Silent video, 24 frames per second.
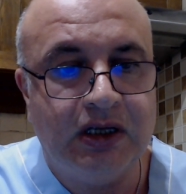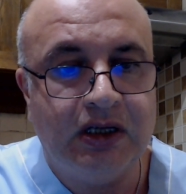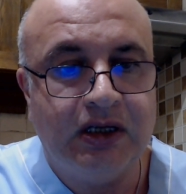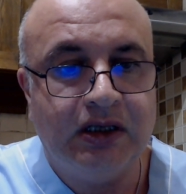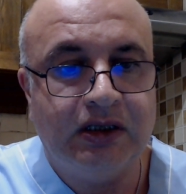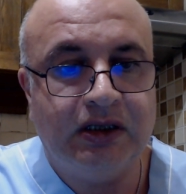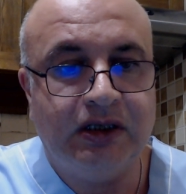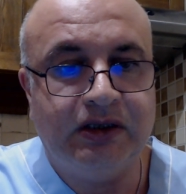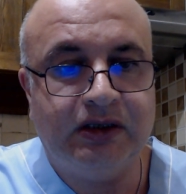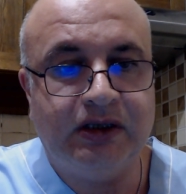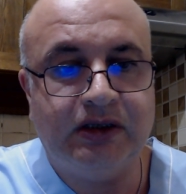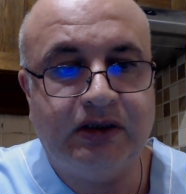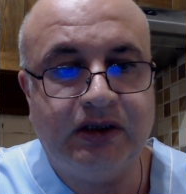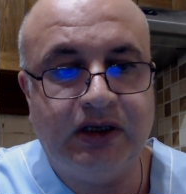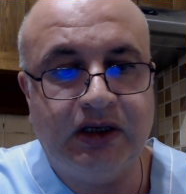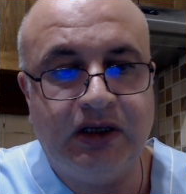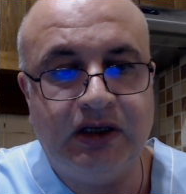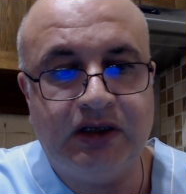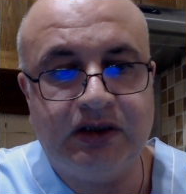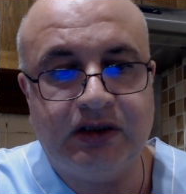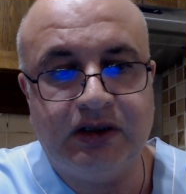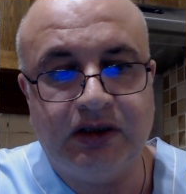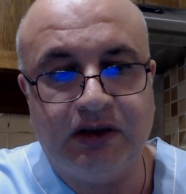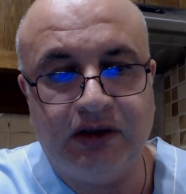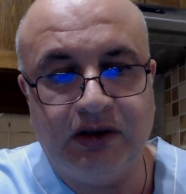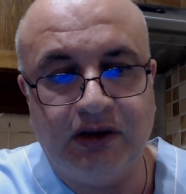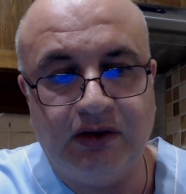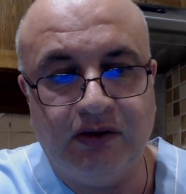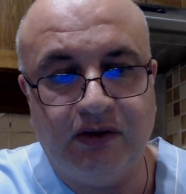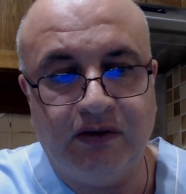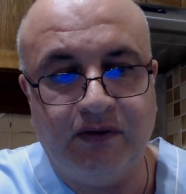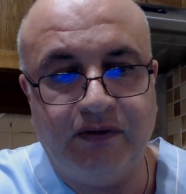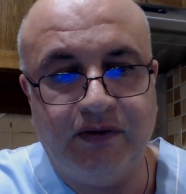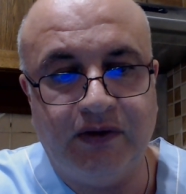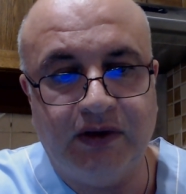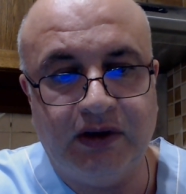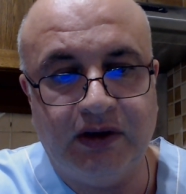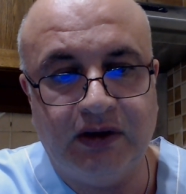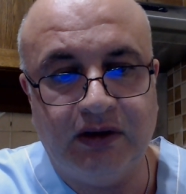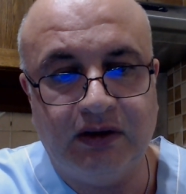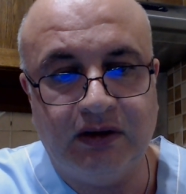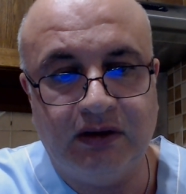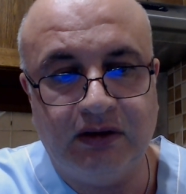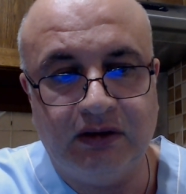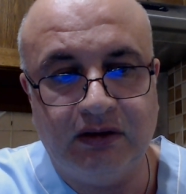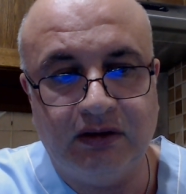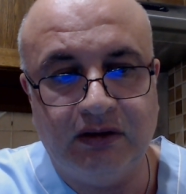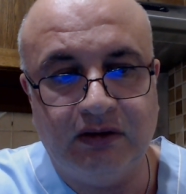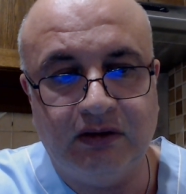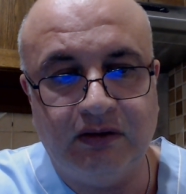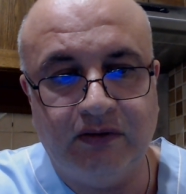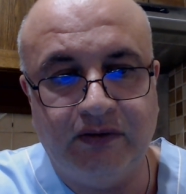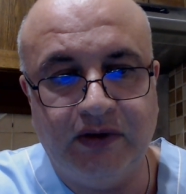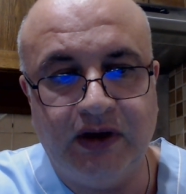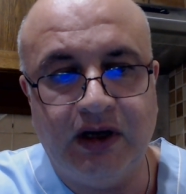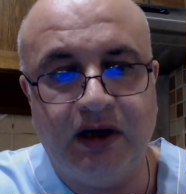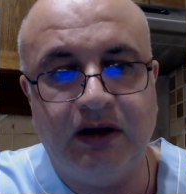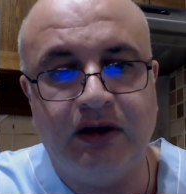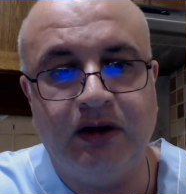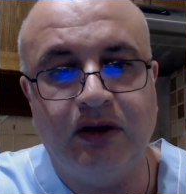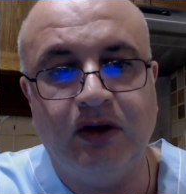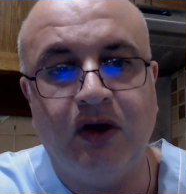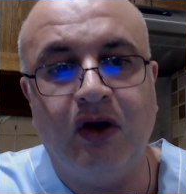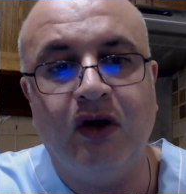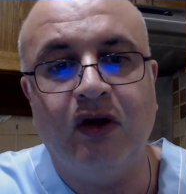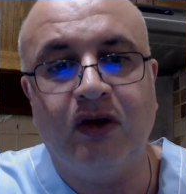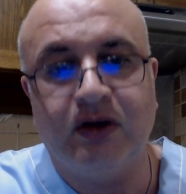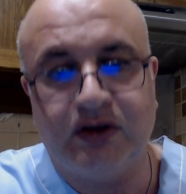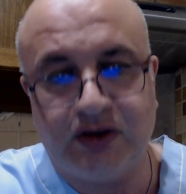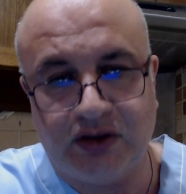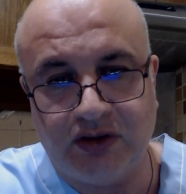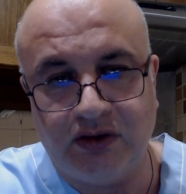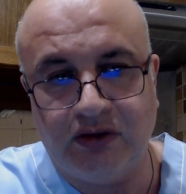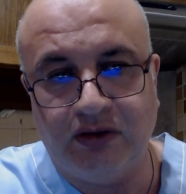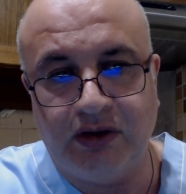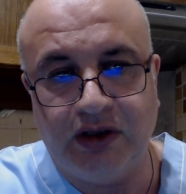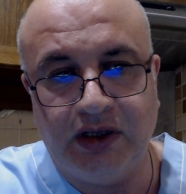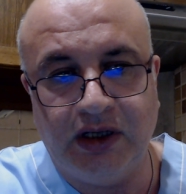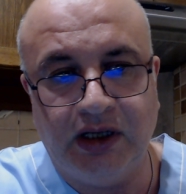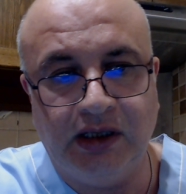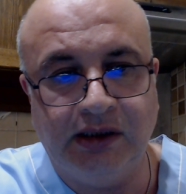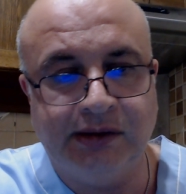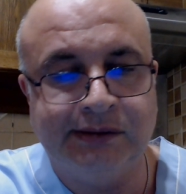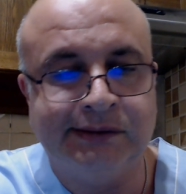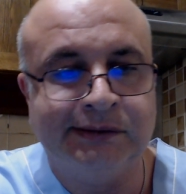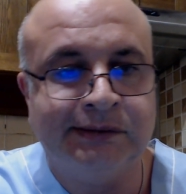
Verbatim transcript: This is a history of a uh, very long story, huh?